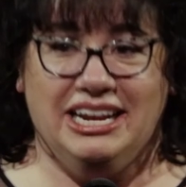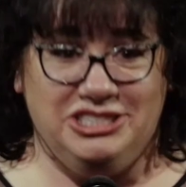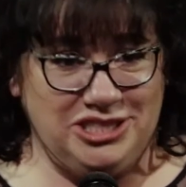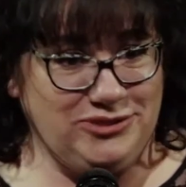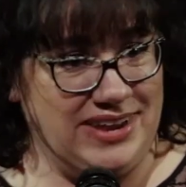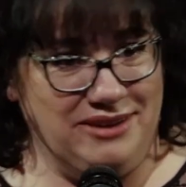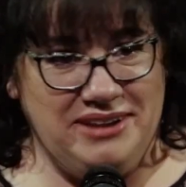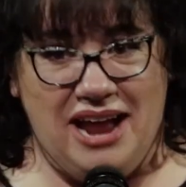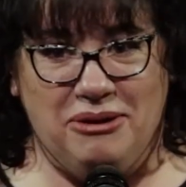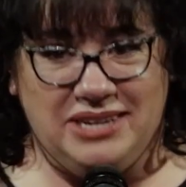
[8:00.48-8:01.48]
I just
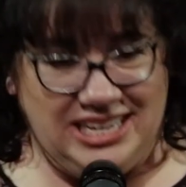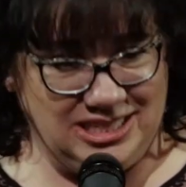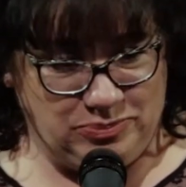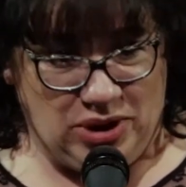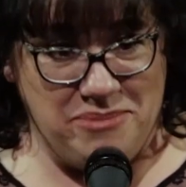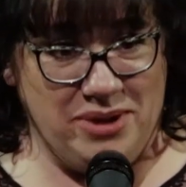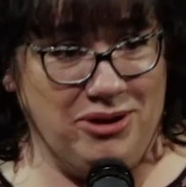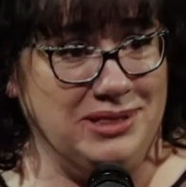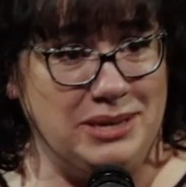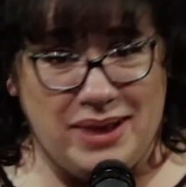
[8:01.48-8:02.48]
found out he's
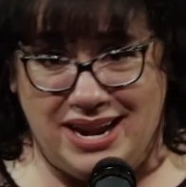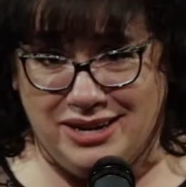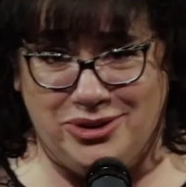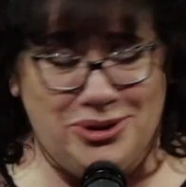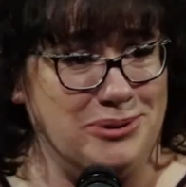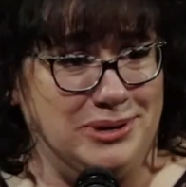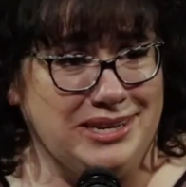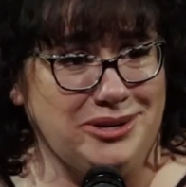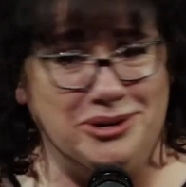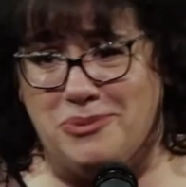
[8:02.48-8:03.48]
primarily Maine Coon
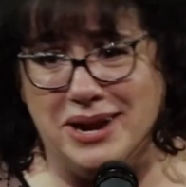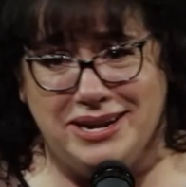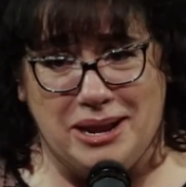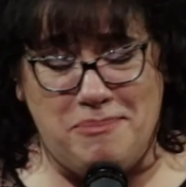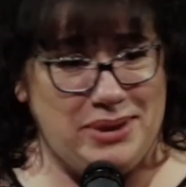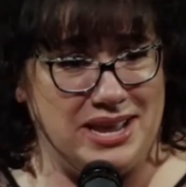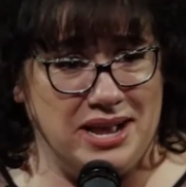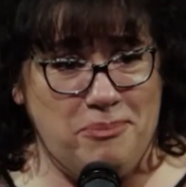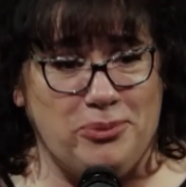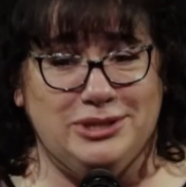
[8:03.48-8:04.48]
and could wind up
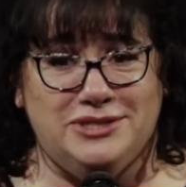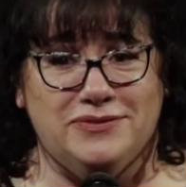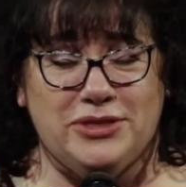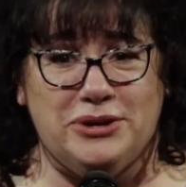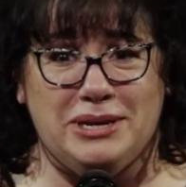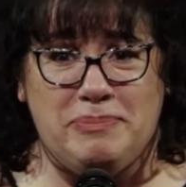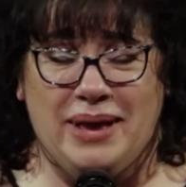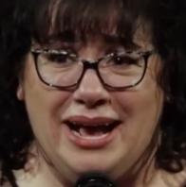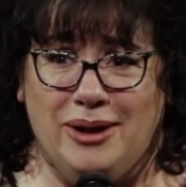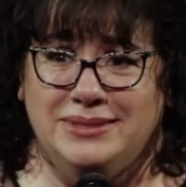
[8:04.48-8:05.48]
being upwards of 30
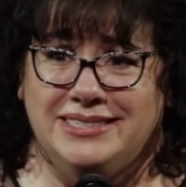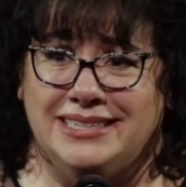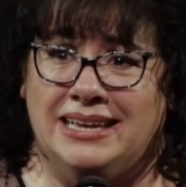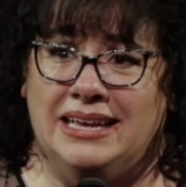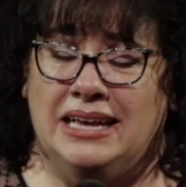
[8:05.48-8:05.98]
pounds.